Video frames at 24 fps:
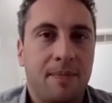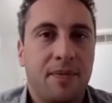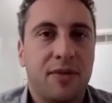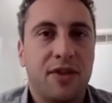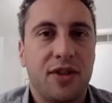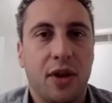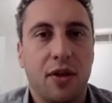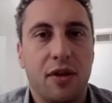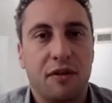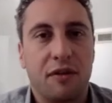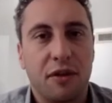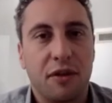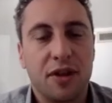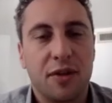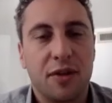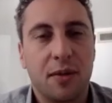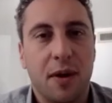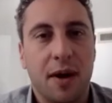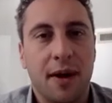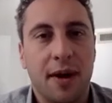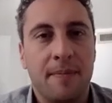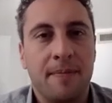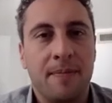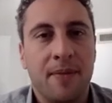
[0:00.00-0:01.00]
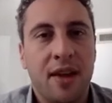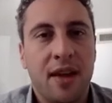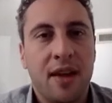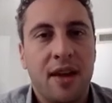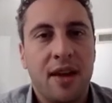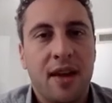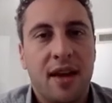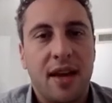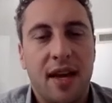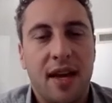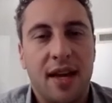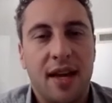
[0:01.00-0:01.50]
So the first one
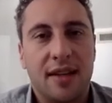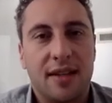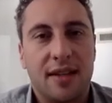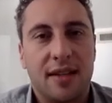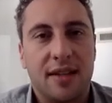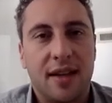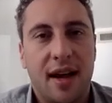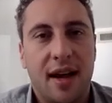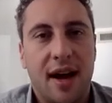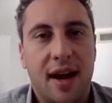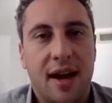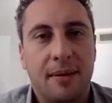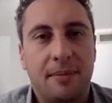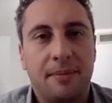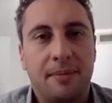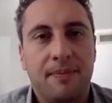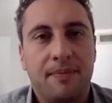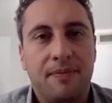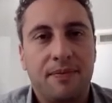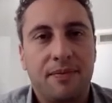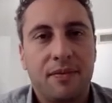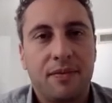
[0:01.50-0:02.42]
is um,